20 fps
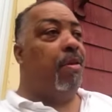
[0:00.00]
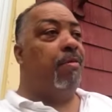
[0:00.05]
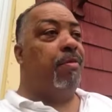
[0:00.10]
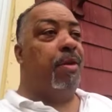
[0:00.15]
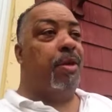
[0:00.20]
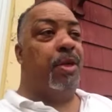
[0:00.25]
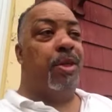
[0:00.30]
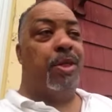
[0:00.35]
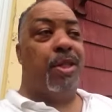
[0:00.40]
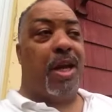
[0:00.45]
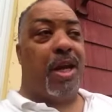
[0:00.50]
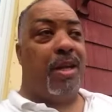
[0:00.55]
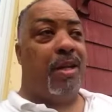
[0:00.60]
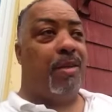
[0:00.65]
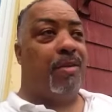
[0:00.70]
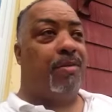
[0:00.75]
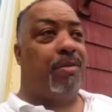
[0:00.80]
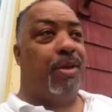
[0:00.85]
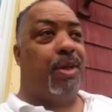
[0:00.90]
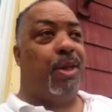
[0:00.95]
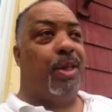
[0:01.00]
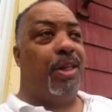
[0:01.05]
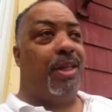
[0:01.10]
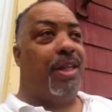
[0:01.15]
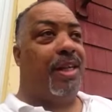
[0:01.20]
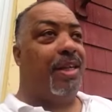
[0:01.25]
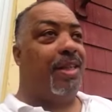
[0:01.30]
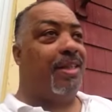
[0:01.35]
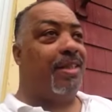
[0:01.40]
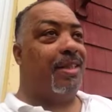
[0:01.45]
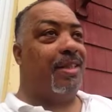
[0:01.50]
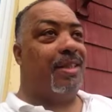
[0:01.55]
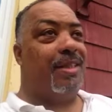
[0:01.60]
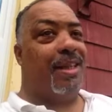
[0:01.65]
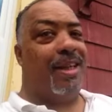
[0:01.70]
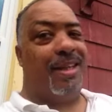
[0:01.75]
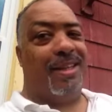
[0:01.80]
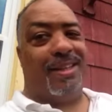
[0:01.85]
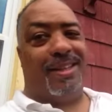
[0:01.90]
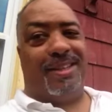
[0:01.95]
Very tired, very lazy
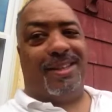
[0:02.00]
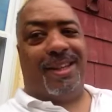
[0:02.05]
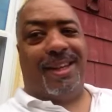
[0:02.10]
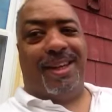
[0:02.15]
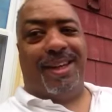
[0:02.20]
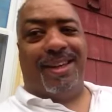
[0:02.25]
day today.